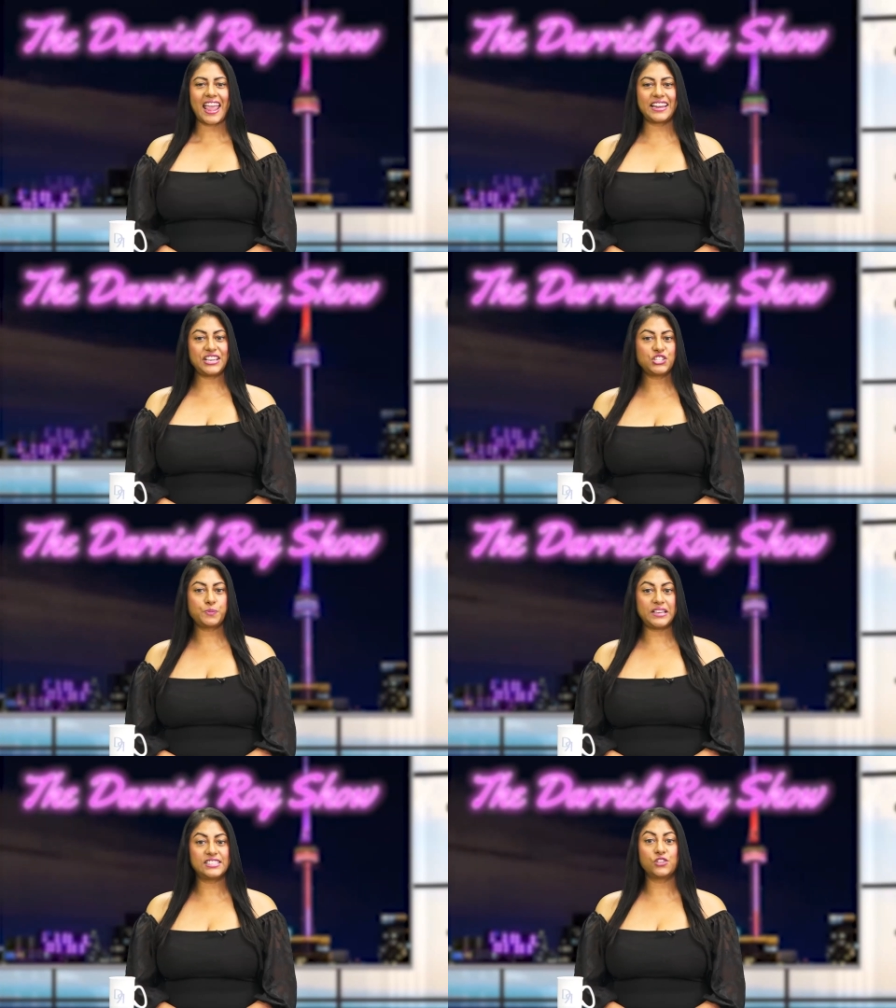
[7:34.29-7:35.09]
And each
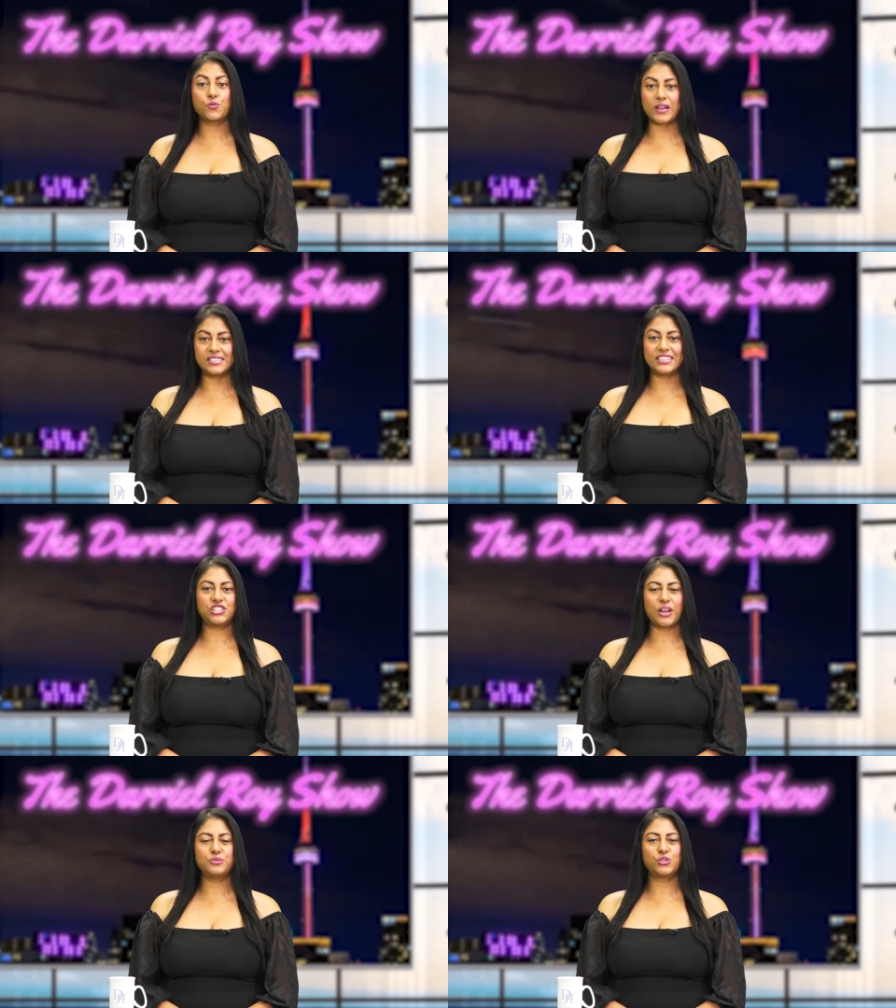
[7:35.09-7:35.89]
piece in Rustic
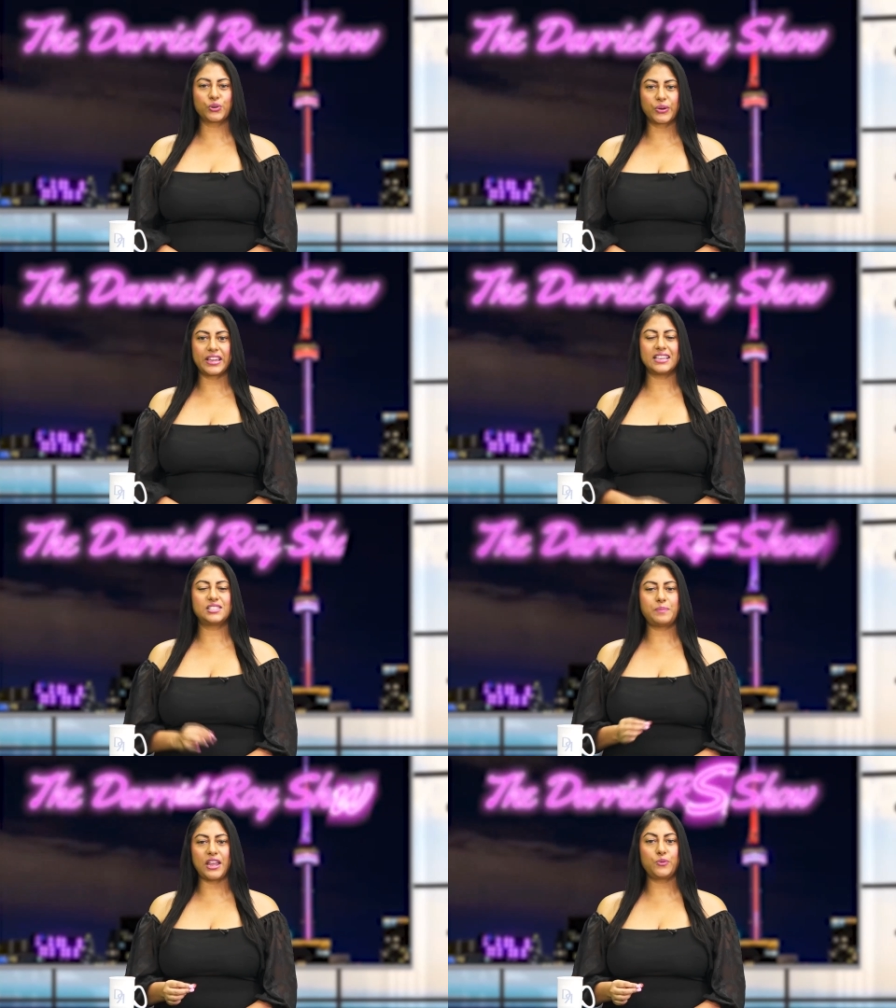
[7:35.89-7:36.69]
Gem Jewelry is
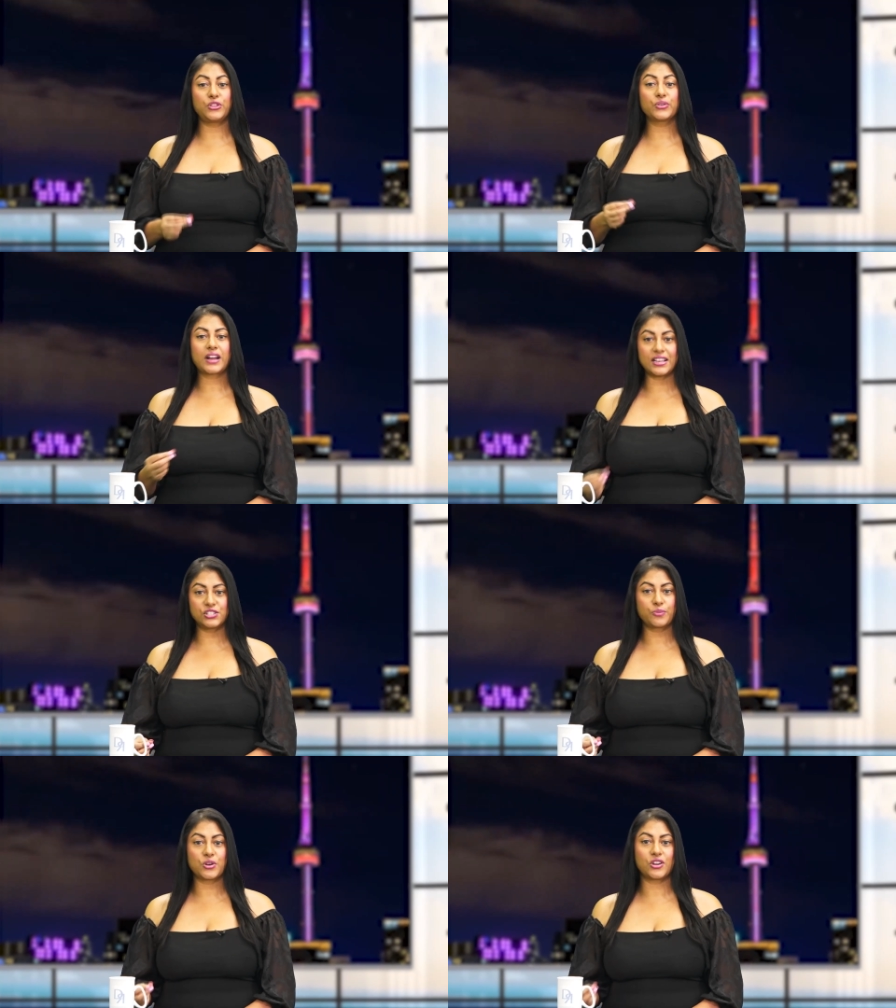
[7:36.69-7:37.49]
made with your
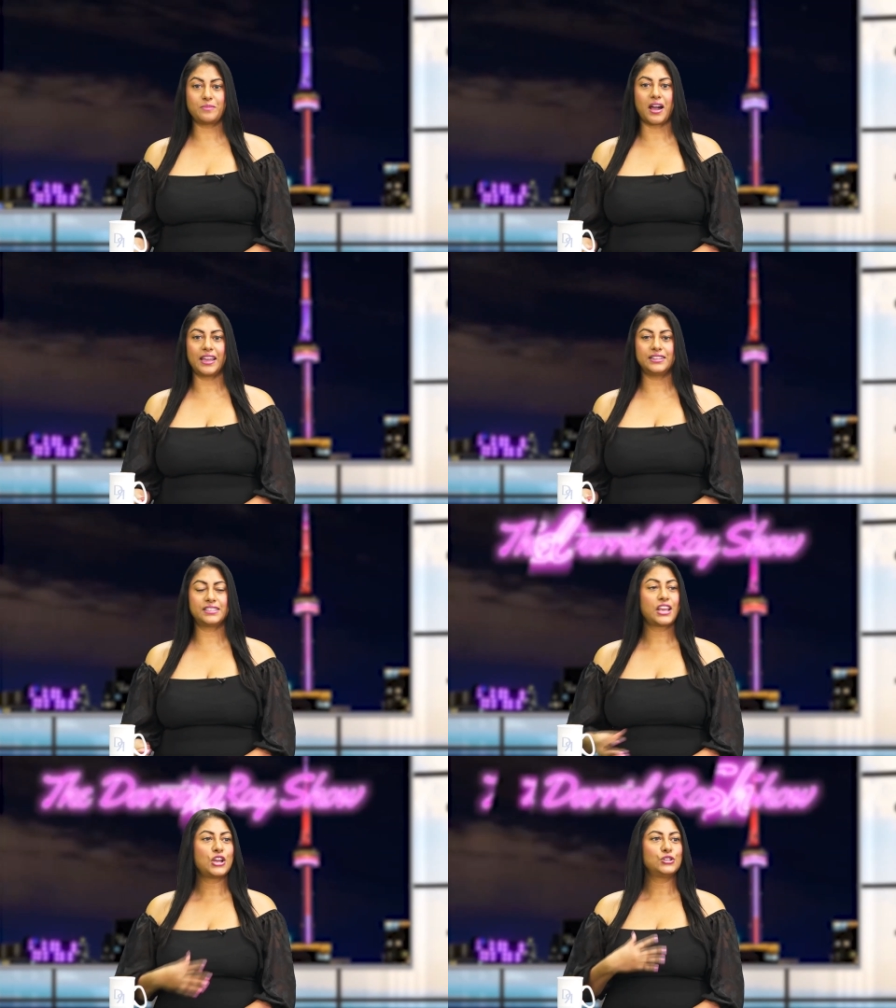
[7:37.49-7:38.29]
customer in mind
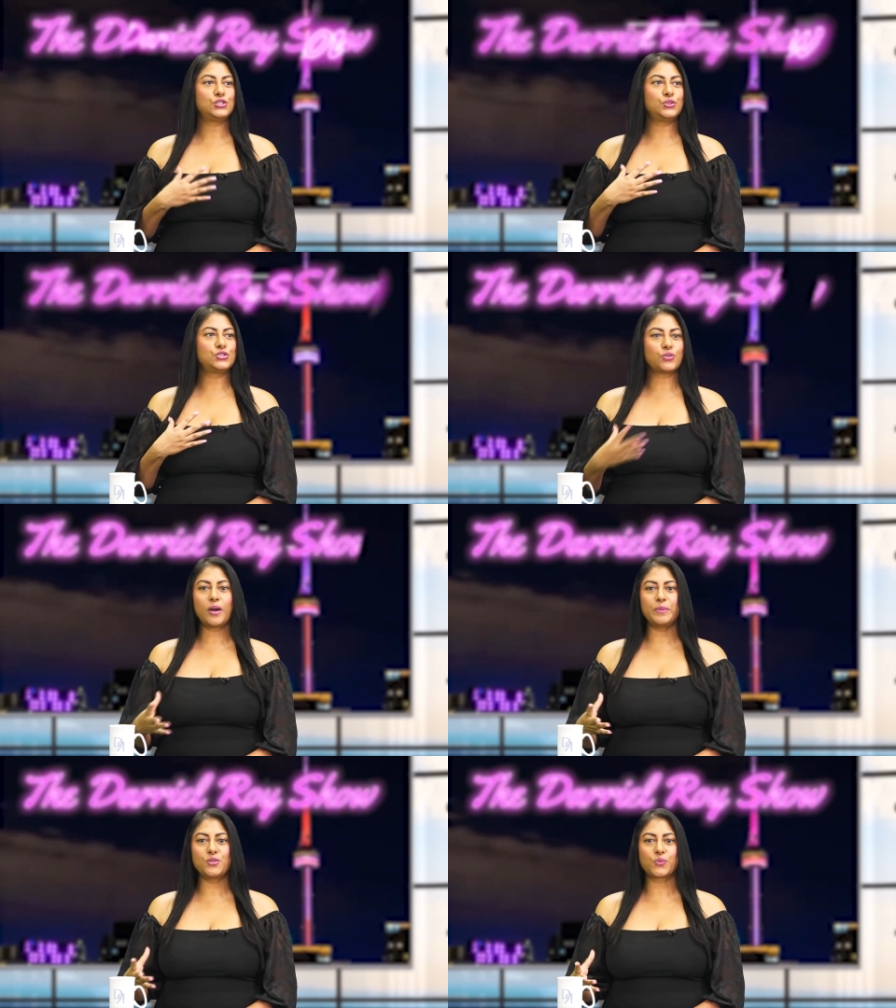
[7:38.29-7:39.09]
to show
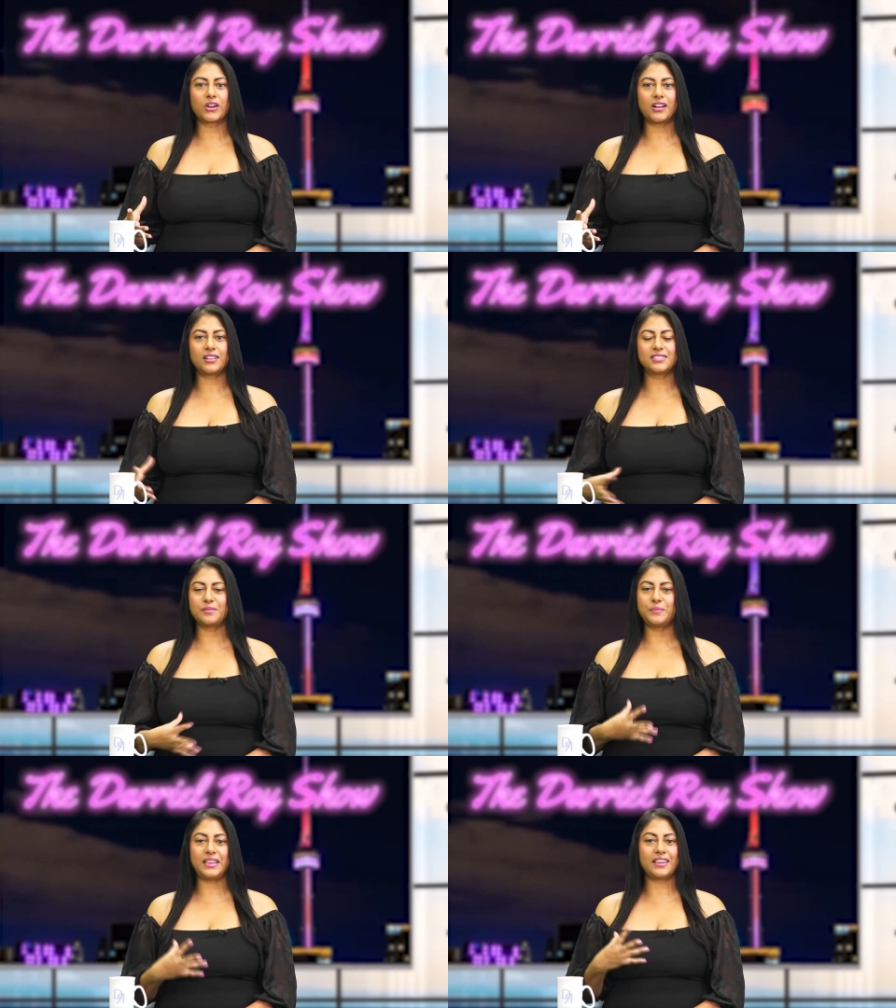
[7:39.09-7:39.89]
up in the world
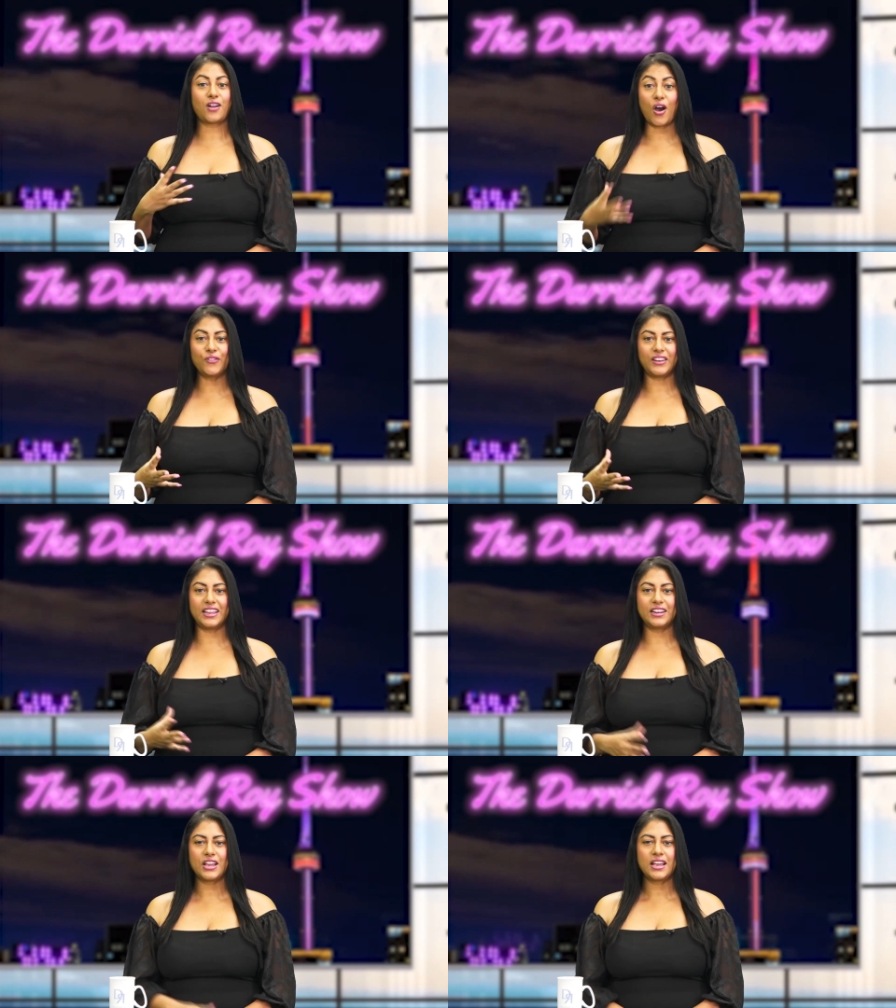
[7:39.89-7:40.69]
being
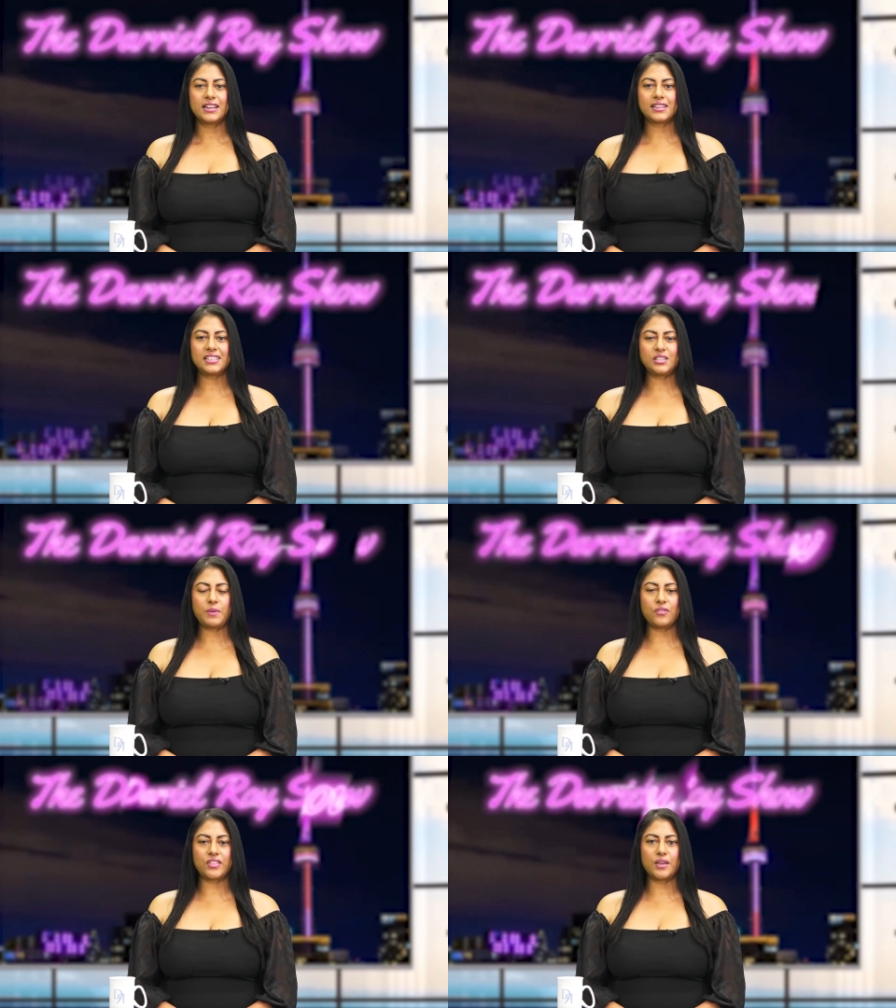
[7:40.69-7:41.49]
confident. Tell us
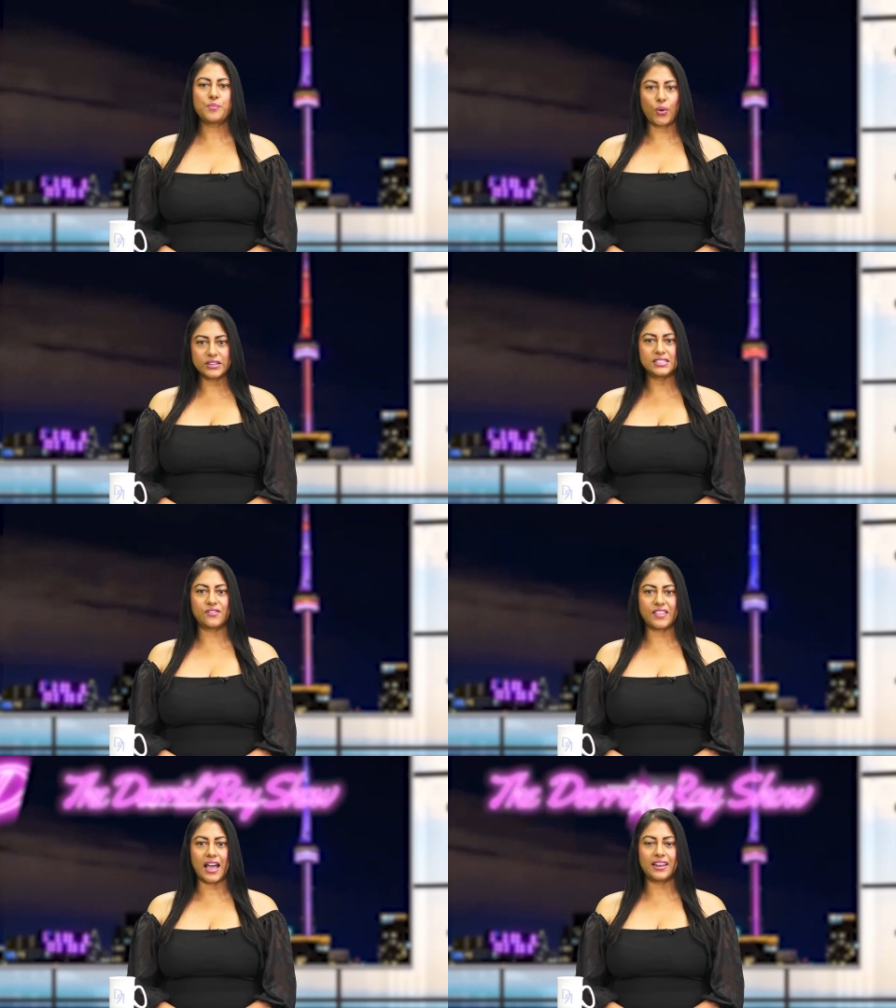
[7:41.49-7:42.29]
about the importance of
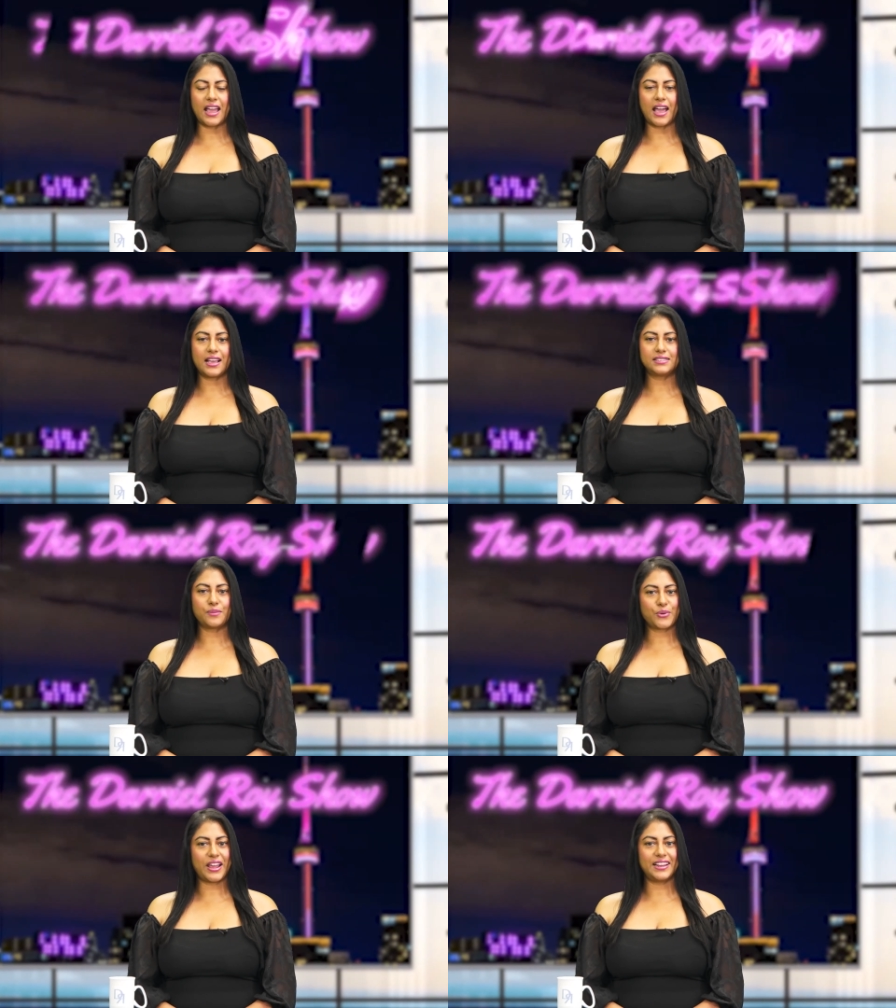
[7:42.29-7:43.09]
that as a
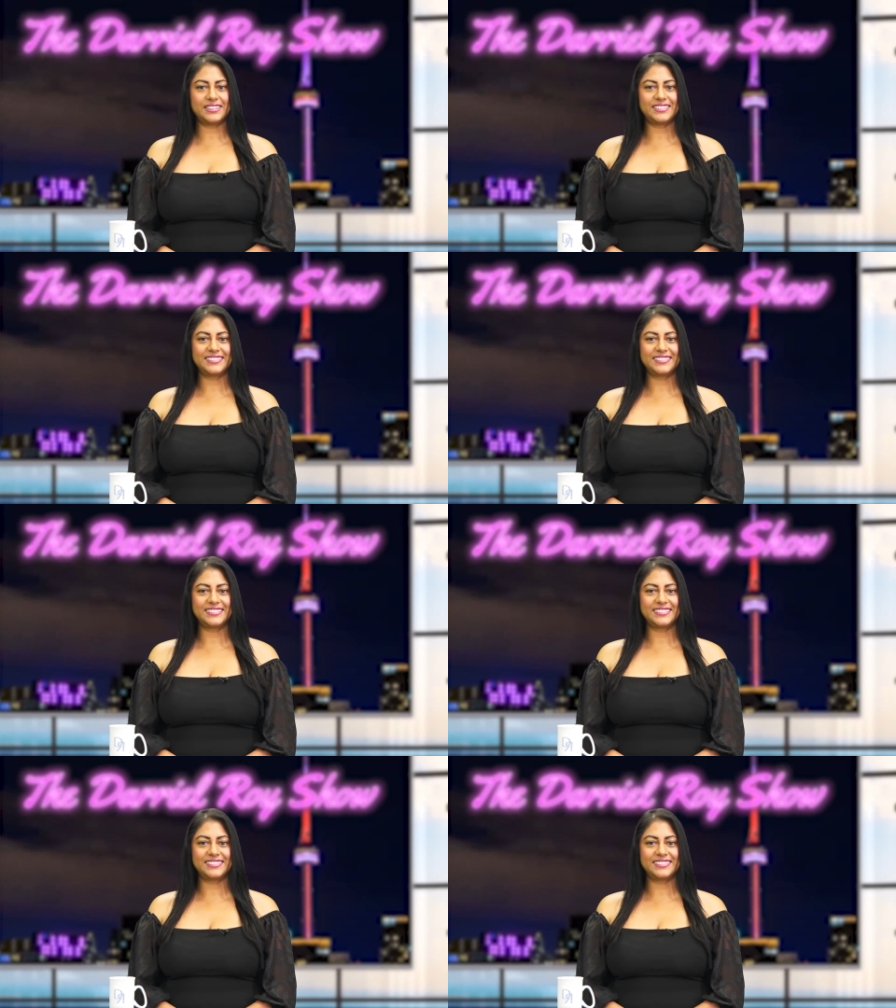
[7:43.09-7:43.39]
brand.